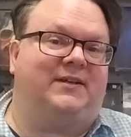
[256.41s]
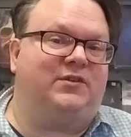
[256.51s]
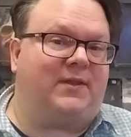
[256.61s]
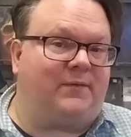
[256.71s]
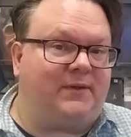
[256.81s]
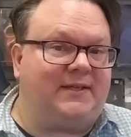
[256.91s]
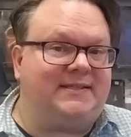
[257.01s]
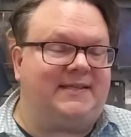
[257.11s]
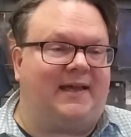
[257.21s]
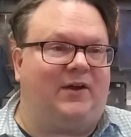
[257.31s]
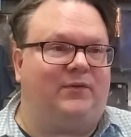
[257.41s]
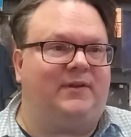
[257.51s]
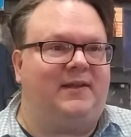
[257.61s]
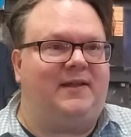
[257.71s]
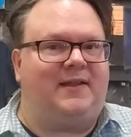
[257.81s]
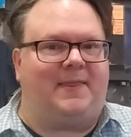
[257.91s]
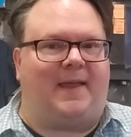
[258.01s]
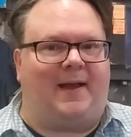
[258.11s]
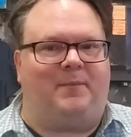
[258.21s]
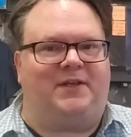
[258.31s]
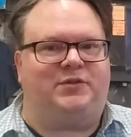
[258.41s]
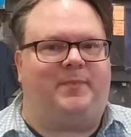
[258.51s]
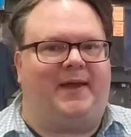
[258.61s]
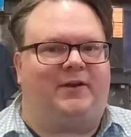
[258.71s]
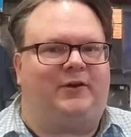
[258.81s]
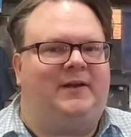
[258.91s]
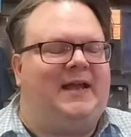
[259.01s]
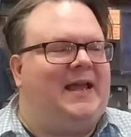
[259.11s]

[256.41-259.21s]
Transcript: Do they really sound that much better.